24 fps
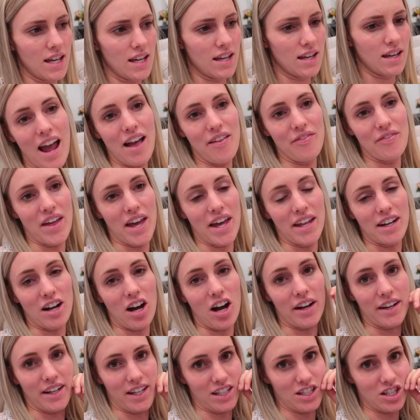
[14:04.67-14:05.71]
it. And then
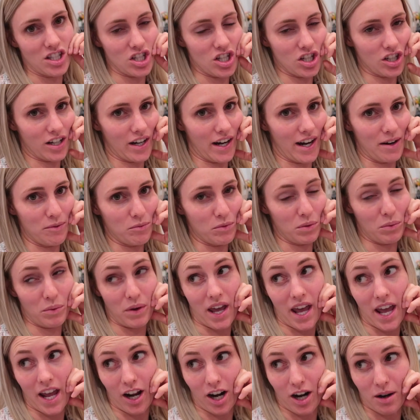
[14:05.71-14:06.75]
on Instagram, when
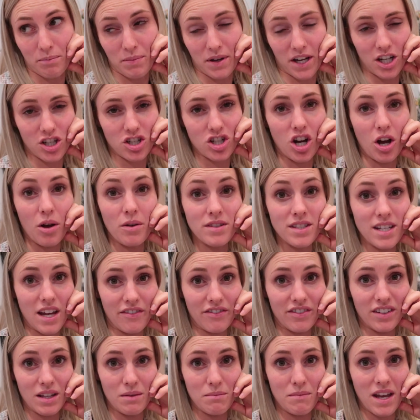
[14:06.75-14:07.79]
we hang our picture, I'll
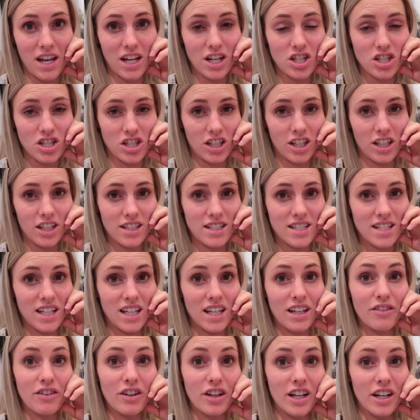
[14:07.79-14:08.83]
definitely make sure to
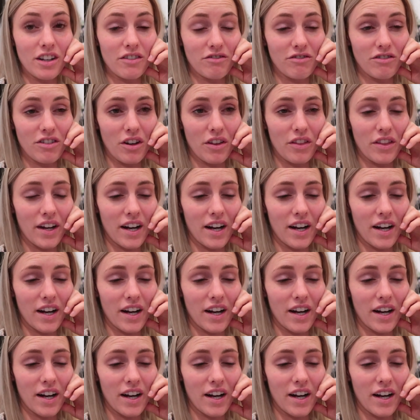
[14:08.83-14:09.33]
give her info